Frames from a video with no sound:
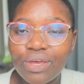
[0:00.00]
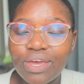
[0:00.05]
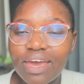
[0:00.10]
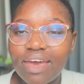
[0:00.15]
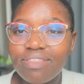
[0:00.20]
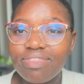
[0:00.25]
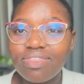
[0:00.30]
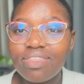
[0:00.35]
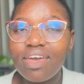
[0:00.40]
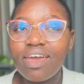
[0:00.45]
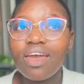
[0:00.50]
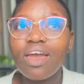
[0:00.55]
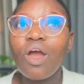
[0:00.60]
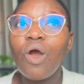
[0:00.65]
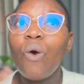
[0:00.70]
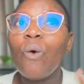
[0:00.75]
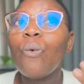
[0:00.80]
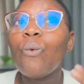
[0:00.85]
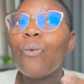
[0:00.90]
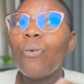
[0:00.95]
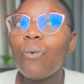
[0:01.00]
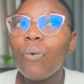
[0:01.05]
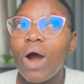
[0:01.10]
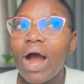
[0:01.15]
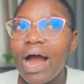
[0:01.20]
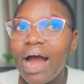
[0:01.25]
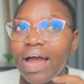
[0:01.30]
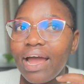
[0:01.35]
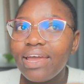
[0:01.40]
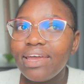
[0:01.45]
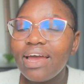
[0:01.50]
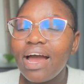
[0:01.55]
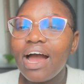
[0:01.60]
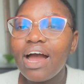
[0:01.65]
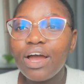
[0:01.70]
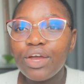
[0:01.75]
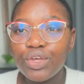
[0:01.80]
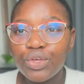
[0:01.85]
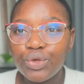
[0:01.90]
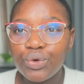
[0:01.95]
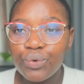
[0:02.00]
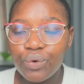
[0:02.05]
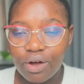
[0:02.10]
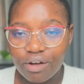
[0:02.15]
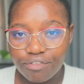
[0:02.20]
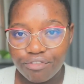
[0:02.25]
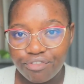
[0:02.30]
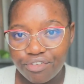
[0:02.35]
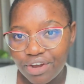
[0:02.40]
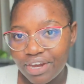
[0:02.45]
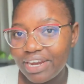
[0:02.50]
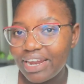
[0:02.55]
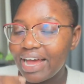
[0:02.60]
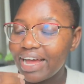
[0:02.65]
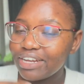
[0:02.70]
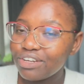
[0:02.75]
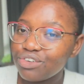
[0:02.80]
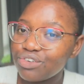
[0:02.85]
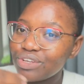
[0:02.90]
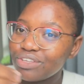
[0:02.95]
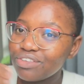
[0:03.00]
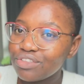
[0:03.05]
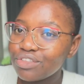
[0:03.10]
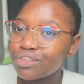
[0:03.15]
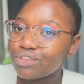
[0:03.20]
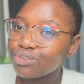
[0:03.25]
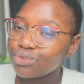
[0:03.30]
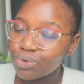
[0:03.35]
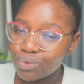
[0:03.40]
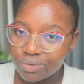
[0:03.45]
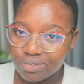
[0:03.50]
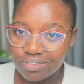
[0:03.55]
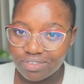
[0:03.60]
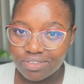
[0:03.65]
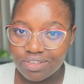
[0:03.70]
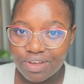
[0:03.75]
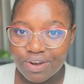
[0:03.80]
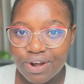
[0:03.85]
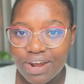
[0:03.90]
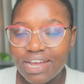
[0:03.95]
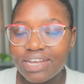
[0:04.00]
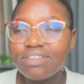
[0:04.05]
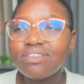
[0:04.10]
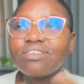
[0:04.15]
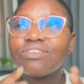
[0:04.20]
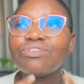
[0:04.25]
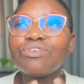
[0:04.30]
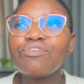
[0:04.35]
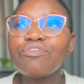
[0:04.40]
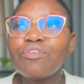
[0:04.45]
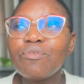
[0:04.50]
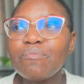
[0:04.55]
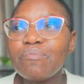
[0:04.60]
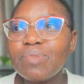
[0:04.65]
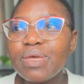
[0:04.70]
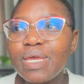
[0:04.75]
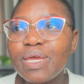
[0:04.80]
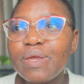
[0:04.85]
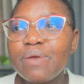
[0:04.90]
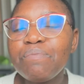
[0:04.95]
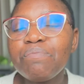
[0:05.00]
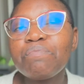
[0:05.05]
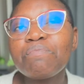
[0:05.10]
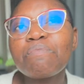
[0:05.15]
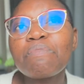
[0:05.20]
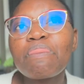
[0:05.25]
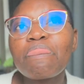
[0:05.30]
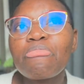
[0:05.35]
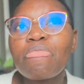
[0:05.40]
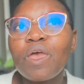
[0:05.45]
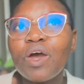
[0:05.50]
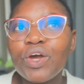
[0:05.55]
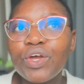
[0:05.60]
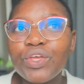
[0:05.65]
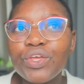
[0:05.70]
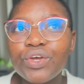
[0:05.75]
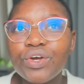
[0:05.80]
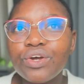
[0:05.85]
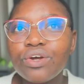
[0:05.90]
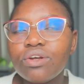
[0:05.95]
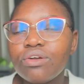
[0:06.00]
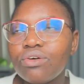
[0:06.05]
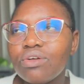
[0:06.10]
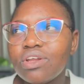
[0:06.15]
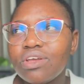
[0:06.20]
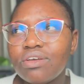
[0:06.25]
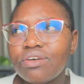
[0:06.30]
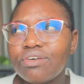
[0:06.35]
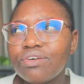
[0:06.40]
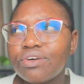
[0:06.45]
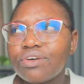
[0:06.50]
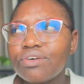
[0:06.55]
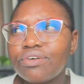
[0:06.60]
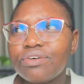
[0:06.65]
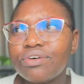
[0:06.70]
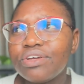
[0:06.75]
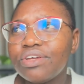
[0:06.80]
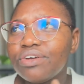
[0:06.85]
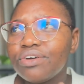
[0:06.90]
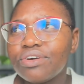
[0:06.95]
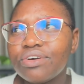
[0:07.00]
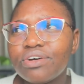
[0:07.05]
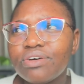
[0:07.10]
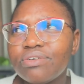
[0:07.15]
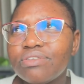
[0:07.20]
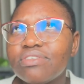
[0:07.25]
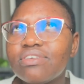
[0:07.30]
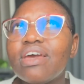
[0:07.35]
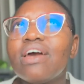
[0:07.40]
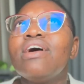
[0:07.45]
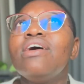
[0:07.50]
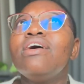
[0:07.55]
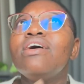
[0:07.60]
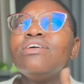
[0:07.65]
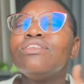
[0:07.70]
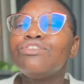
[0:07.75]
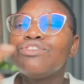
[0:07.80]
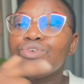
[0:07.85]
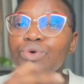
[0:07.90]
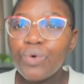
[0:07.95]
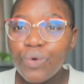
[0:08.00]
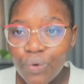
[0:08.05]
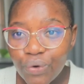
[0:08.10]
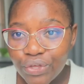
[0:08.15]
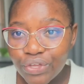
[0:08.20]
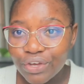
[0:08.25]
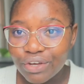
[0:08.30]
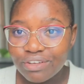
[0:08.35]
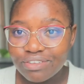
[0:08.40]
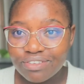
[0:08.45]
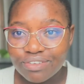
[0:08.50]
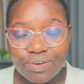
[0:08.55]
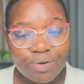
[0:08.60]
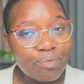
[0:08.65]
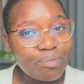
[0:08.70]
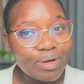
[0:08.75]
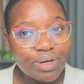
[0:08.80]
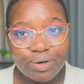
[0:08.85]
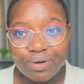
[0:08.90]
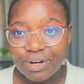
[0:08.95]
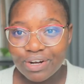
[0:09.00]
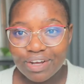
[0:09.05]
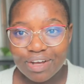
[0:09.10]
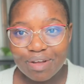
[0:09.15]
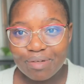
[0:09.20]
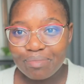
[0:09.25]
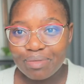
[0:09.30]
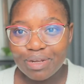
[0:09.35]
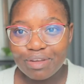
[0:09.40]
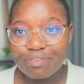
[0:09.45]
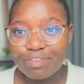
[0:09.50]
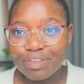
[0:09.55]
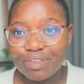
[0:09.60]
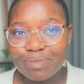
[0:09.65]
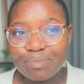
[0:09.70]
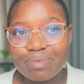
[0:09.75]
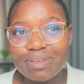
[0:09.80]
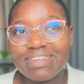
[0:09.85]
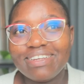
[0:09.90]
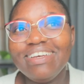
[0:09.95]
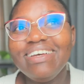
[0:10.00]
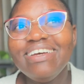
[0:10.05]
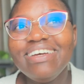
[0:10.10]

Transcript: get there. Why are you afraid? Address the source, right? So for me, two years ago, oh my God, I can't believe it's been,